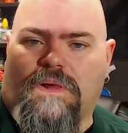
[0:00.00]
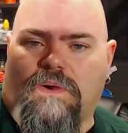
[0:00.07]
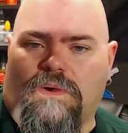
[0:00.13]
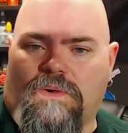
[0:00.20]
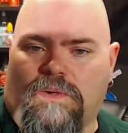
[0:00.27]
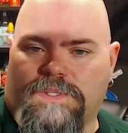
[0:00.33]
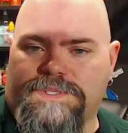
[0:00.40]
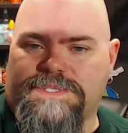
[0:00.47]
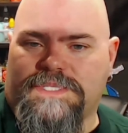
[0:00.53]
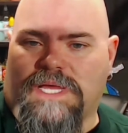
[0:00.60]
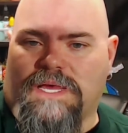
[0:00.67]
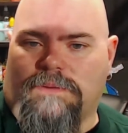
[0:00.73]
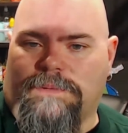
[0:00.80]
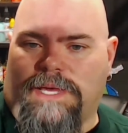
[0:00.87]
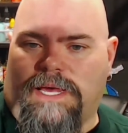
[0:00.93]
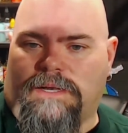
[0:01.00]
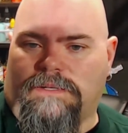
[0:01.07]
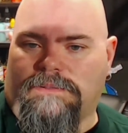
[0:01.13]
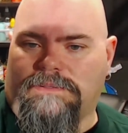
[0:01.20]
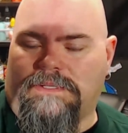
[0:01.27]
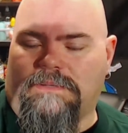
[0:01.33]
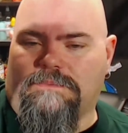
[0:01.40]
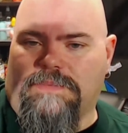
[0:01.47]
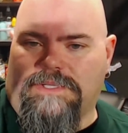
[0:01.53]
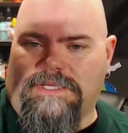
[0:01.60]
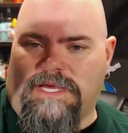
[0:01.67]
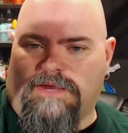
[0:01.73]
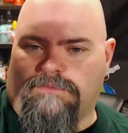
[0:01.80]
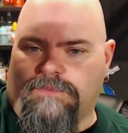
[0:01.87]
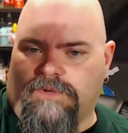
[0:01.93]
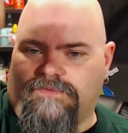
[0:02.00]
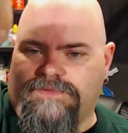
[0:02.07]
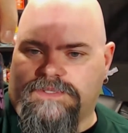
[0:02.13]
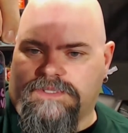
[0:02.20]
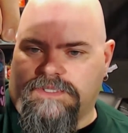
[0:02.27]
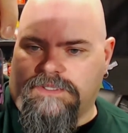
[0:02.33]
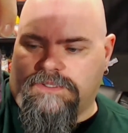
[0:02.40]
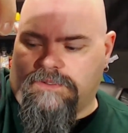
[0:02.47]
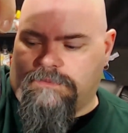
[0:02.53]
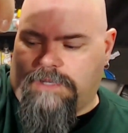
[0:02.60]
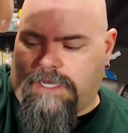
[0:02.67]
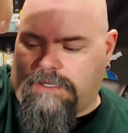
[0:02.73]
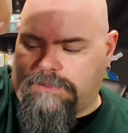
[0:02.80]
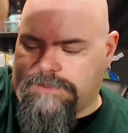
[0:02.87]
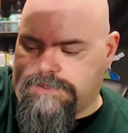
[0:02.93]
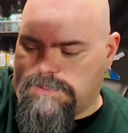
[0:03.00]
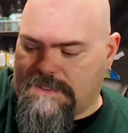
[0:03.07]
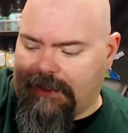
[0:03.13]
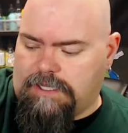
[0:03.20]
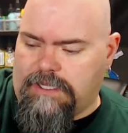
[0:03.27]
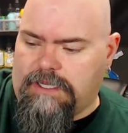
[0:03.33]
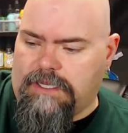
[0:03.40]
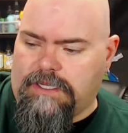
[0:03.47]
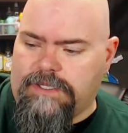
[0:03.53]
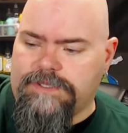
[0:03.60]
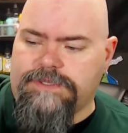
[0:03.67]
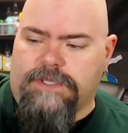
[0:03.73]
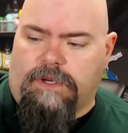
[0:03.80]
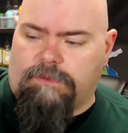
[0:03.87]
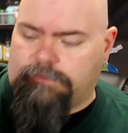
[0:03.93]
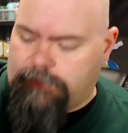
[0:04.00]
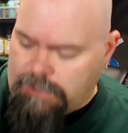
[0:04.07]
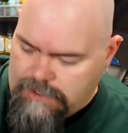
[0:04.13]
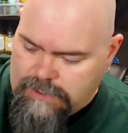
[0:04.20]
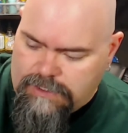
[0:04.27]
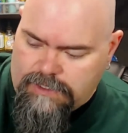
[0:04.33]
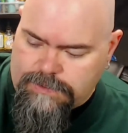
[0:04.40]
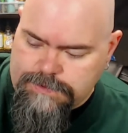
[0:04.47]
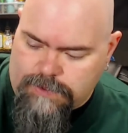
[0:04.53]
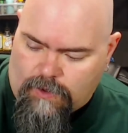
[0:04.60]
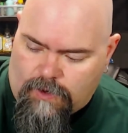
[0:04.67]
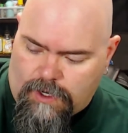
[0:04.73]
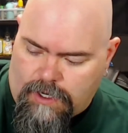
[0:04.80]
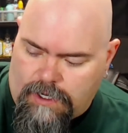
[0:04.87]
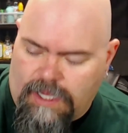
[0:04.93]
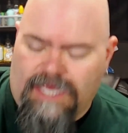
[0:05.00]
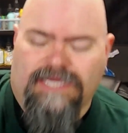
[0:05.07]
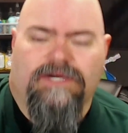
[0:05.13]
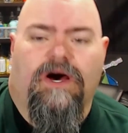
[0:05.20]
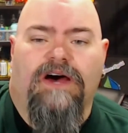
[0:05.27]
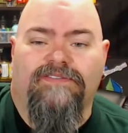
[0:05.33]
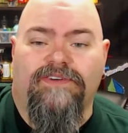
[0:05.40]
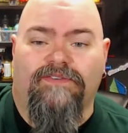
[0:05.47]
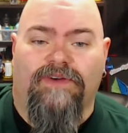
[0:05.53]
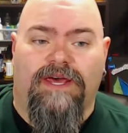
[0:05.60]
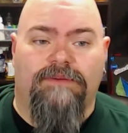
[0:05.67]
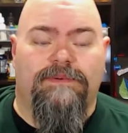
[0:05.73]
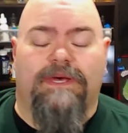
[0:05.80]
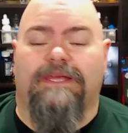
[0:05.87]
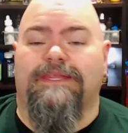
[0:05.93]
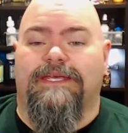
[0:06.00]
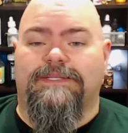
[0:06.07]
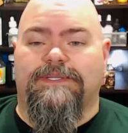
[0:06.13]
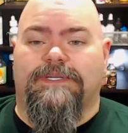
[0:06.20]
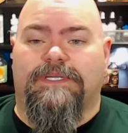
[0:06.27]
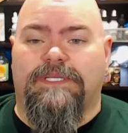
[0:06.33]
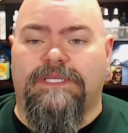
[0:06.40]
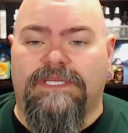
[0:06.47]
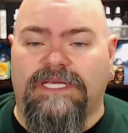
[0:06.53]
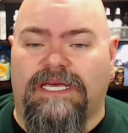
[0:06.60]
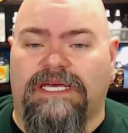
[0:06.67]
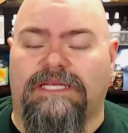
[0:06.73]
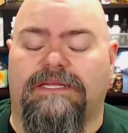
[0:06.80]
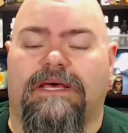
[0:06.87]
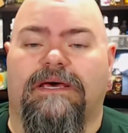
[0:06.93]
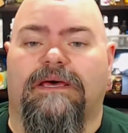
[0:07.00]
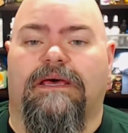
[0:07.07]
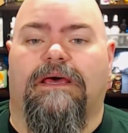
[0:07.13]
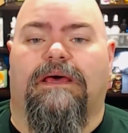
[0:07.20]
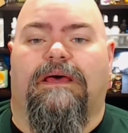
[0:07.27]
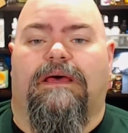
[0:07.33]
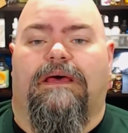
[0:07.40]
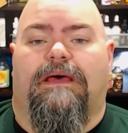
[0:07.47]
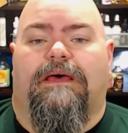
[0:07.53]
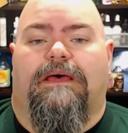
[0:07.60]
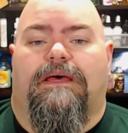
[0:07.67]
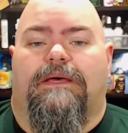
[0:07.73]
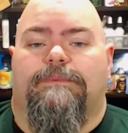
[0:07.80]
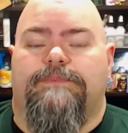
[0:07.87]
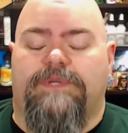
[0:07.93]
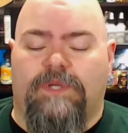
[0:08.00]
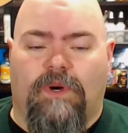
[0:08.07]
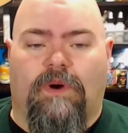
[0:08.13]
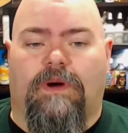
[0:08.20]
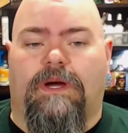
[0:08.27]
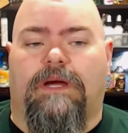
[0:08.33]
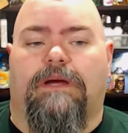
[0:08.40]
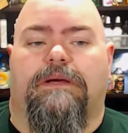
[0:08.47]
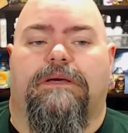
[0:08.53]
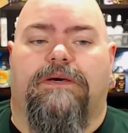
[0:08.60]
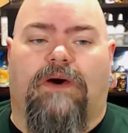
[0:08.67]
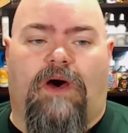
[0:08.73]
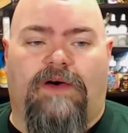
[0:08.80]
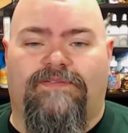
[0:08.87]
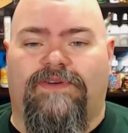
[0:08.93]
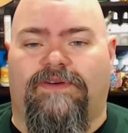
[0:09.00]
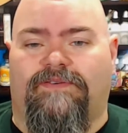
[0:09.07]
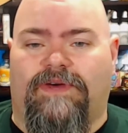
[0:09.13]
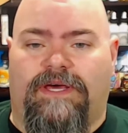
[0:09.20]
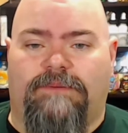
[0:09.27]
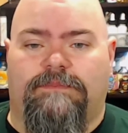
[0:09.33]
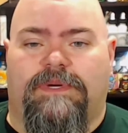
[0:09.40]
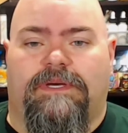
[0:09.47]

old style bottle, but they have moved to the new bottles. So for a coffee vape that's a clean, pure coffee vape,